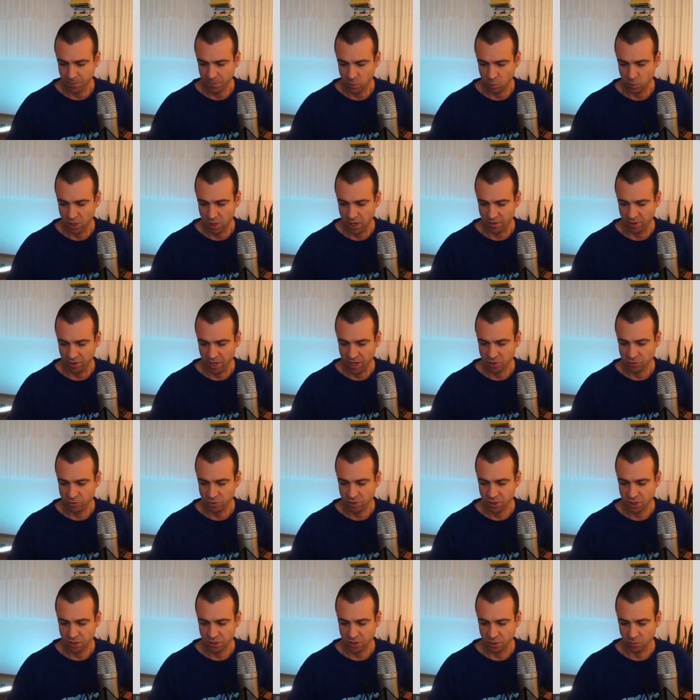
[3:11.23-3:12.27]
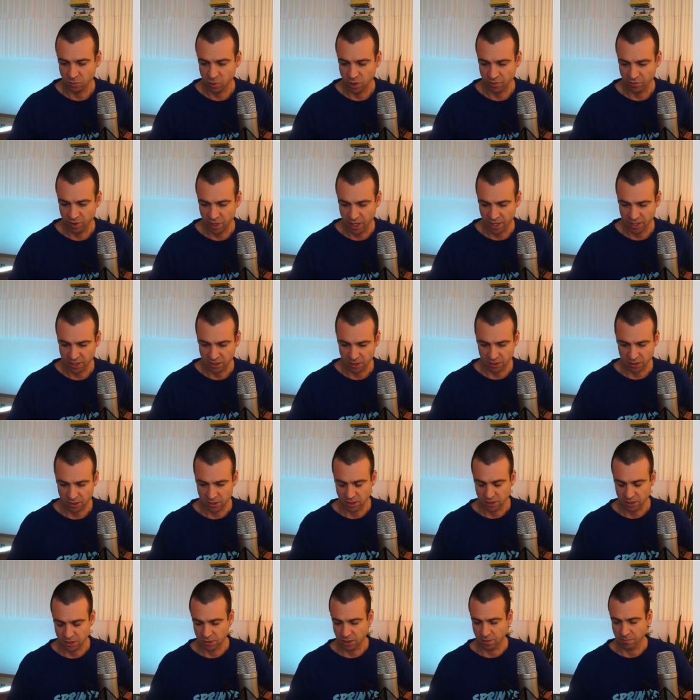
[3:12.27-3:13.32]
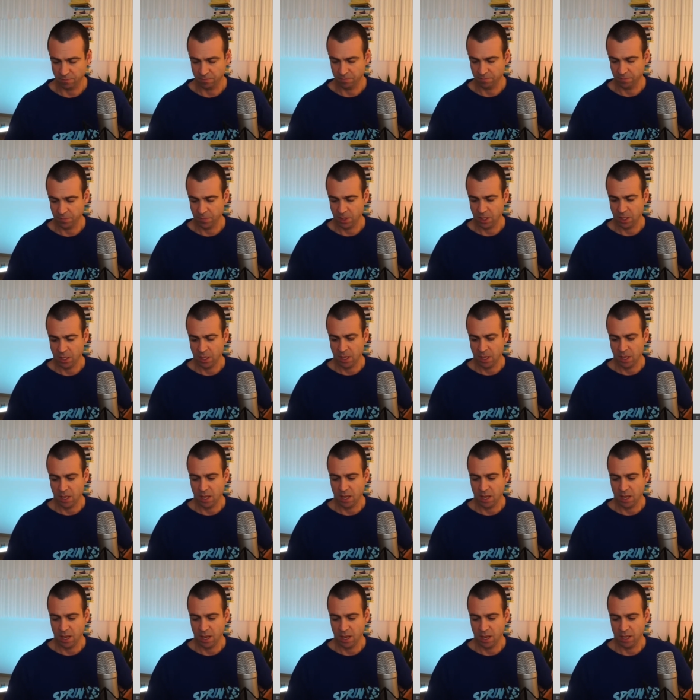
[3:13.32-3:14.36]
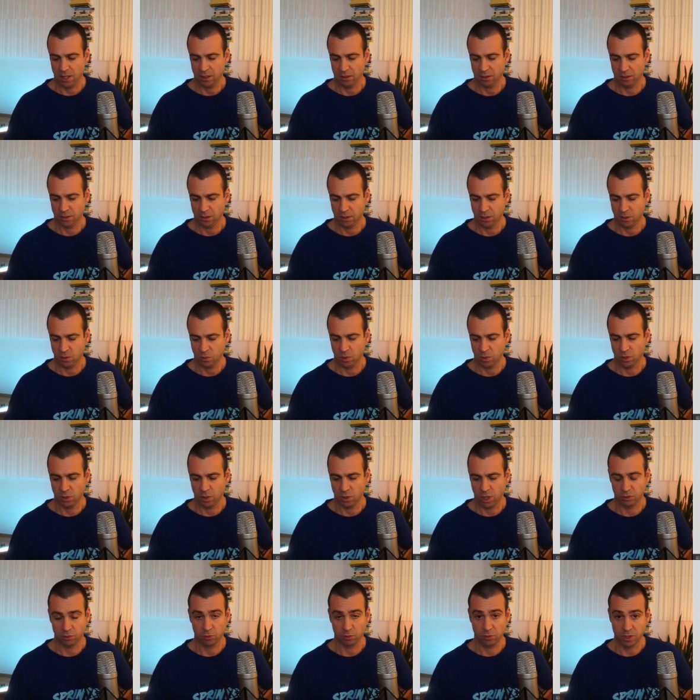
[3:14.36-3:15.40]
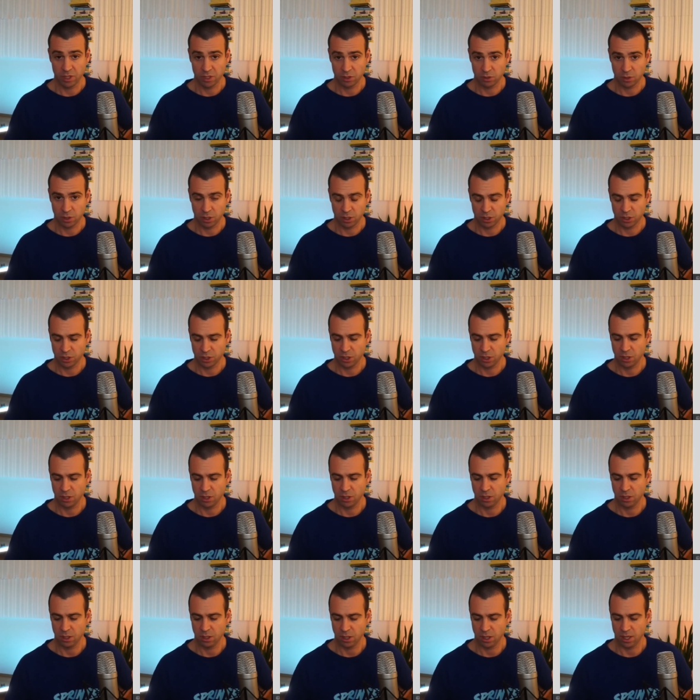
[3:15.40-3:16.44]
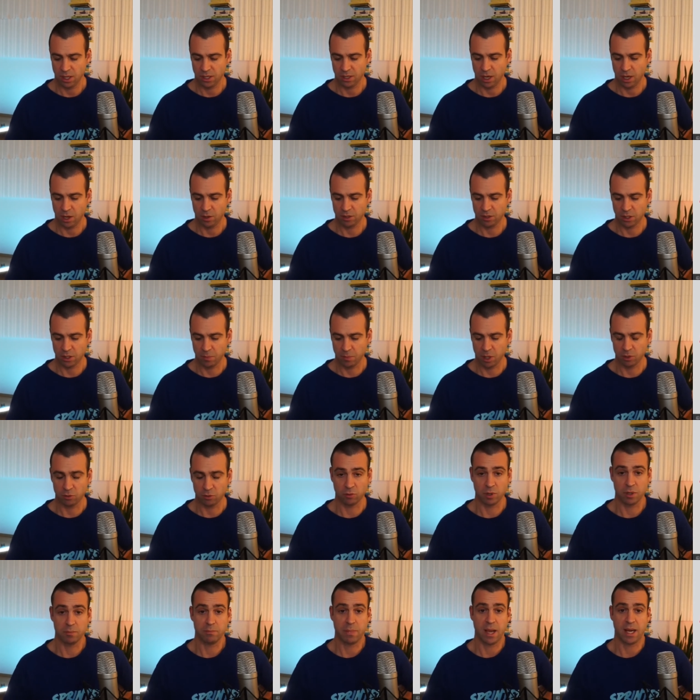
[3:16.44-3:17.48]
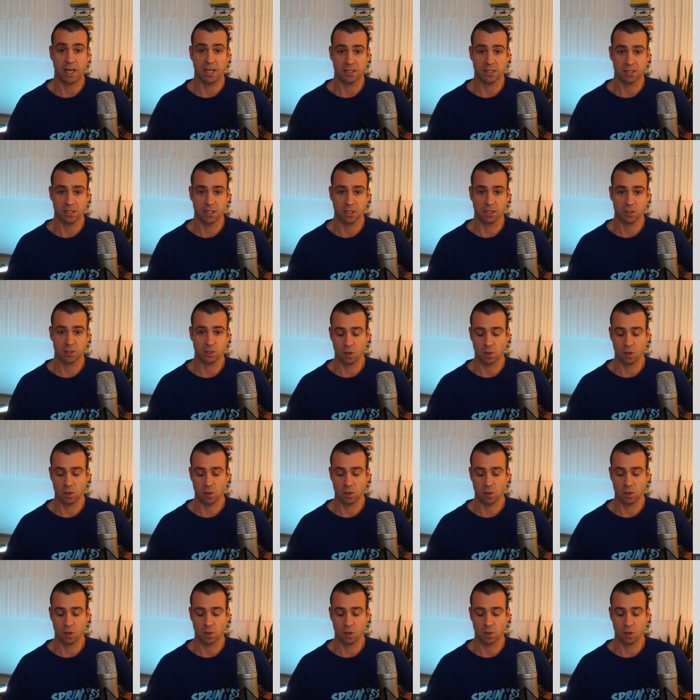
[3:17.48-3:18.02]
We have an entry system, we have an exit system, and we know how to research. And now it's about rebalancing.